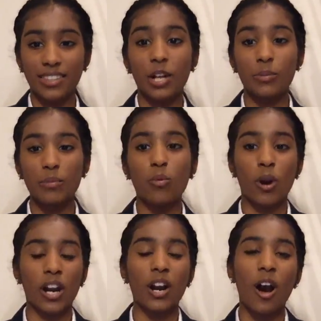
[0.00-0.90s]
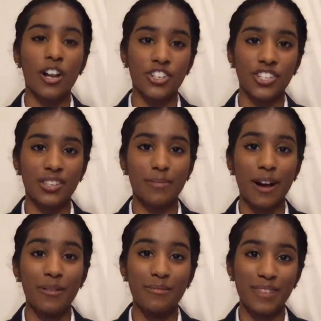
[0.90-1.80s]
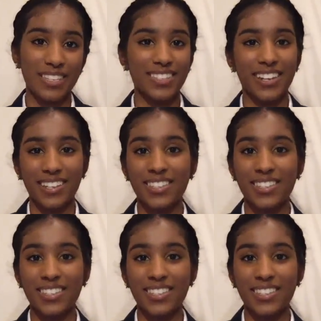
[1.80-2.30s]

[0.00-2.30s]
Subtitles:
they'll be more conscious about me studying.